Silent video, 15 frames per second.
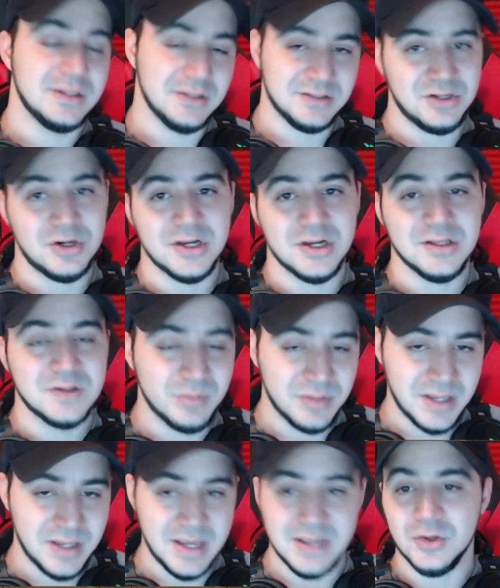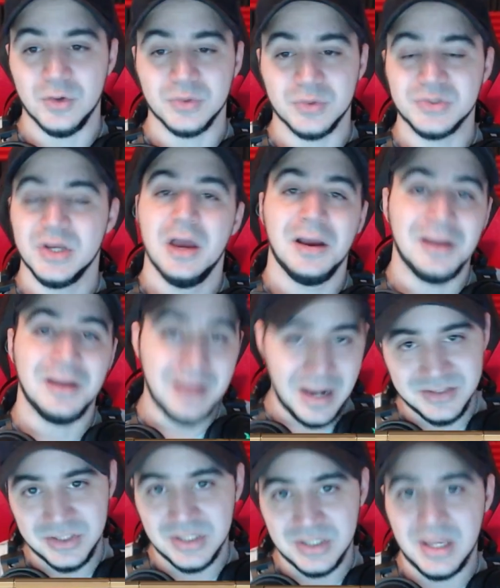starting to play in those
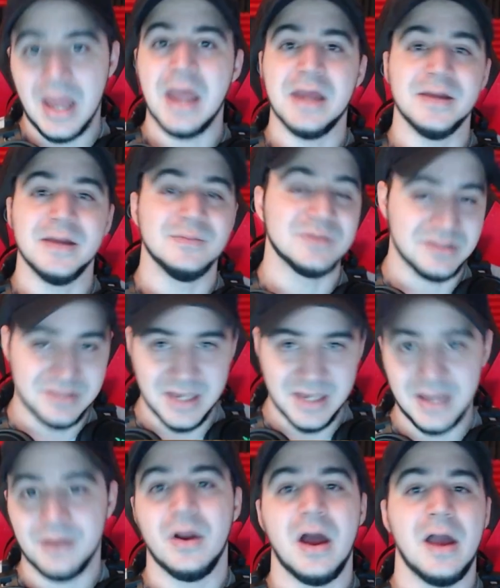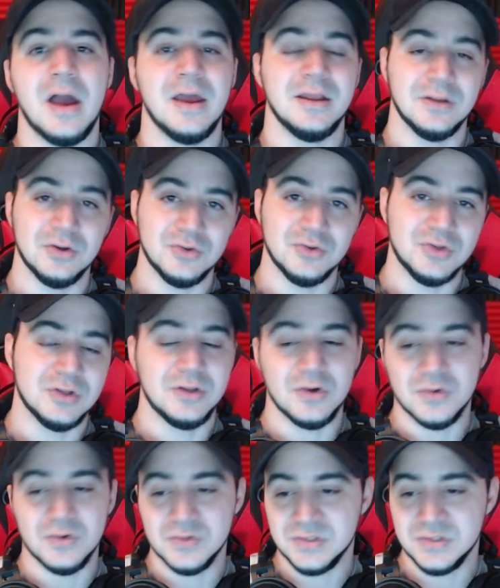gacha games, etc., and those